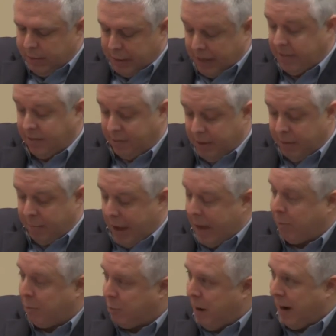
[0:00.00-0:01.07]
because the
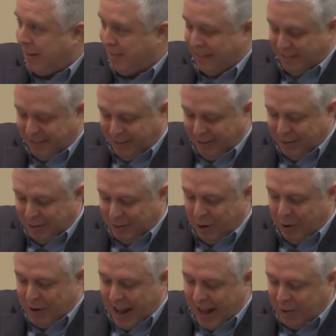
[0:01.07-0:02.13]
animals practice it, it's
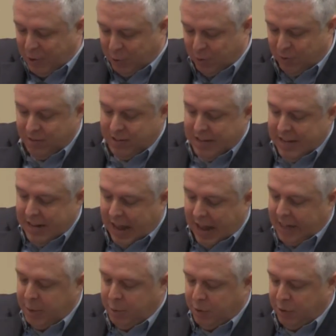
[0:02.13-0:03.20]
considered natural. How
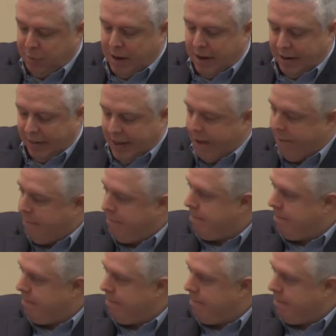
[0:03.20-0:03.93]
do you respond to that?